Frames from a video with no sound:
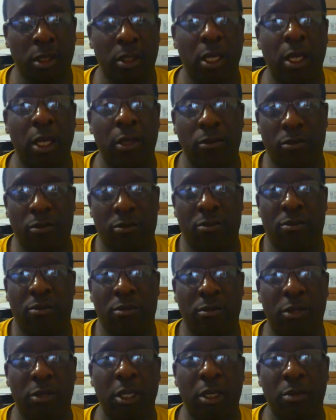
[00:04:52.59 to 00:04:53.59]
that
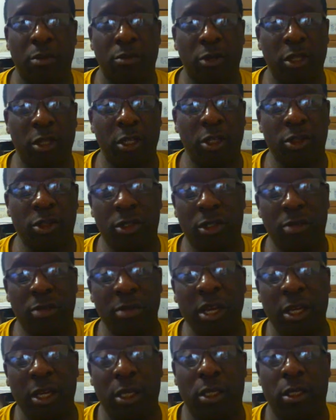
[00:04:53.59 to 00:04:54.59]
they can easily
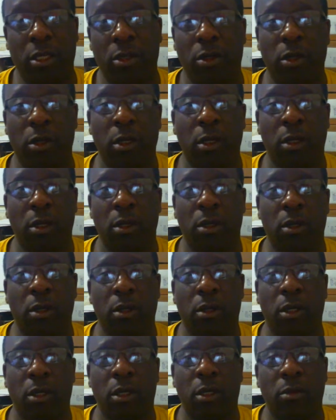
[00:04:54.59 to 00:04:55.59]
make
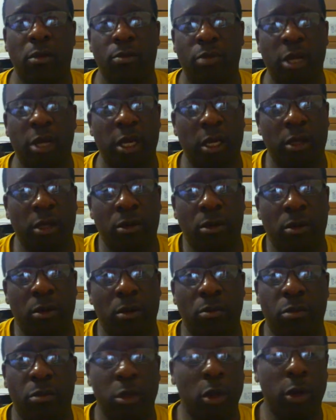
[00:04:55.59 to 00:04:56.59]
in paying their
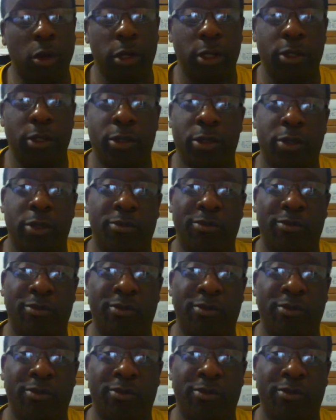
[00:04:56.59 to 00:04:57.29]
employees,